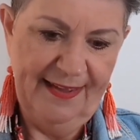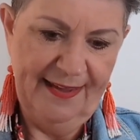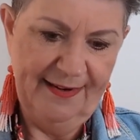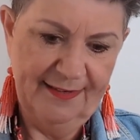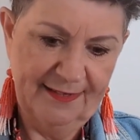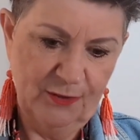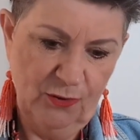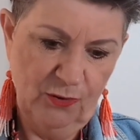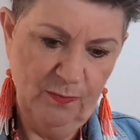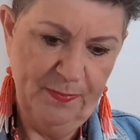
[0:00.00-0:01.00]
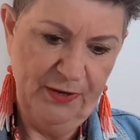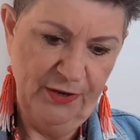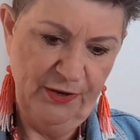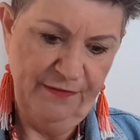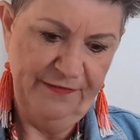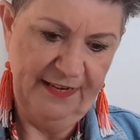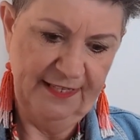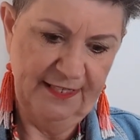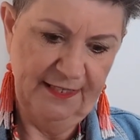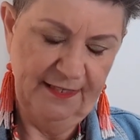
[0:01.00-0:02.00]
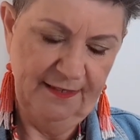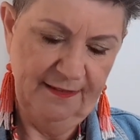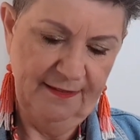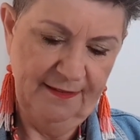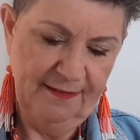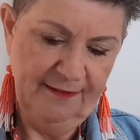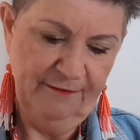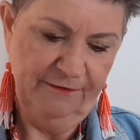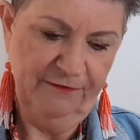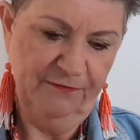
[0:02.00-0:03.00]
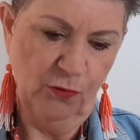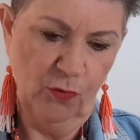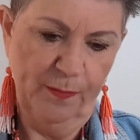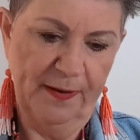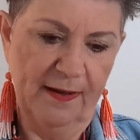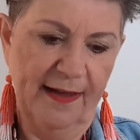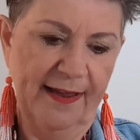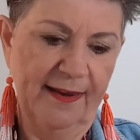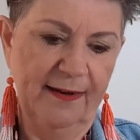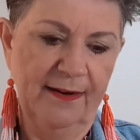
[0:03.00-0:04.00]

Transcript: and it's called Pairfect 4-ply.